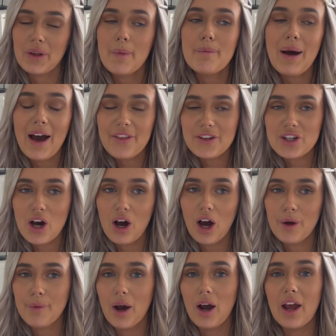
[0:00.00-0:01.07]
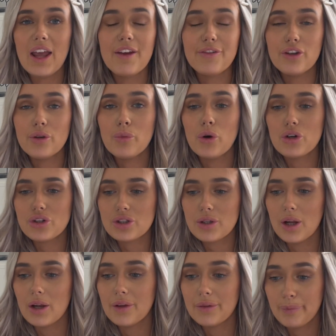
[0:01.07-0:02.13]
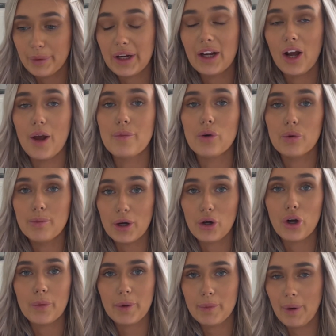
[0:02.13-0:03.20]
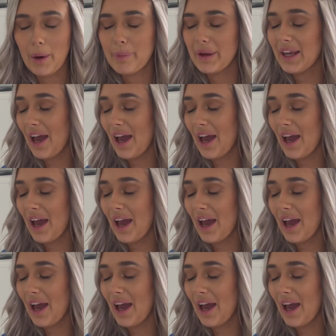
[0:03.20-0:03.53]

But at the time, if you watched Bringing Home My Cockapoo Puppy,